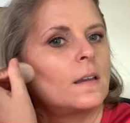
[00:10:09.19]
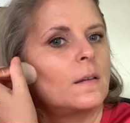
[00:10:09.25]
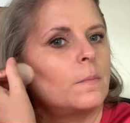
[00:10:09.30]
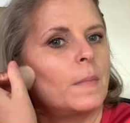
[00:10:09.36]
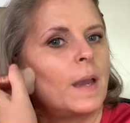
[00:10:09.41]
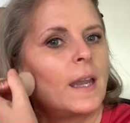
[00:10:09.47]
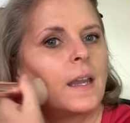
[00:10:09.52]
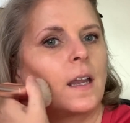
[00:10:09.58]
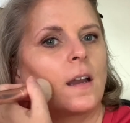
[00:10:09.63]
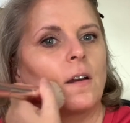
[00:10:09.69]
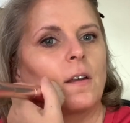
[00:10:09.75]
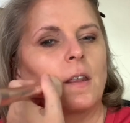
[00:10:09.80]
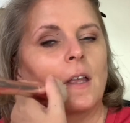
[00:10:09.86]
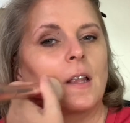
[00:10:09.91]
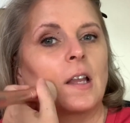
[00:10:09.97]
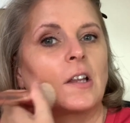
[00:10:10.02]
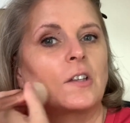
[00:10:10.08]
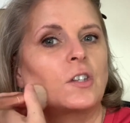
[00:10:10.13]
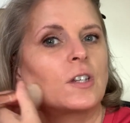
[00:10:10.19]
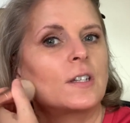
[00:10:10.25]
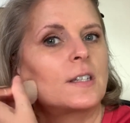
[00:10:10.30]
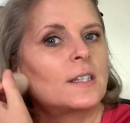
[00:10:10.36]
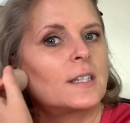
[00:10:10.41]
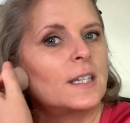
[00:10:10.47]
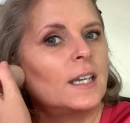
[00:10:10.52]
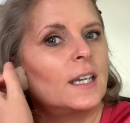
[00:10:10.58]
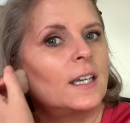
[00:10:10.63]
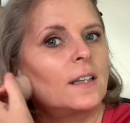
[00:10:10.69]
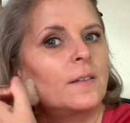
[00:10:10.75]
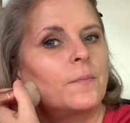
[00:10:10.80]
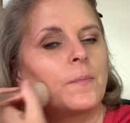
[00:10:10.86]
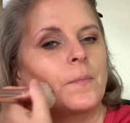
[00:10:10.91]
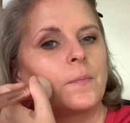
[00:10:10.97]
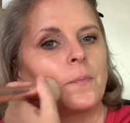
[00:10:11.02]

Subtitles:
mango that I just did.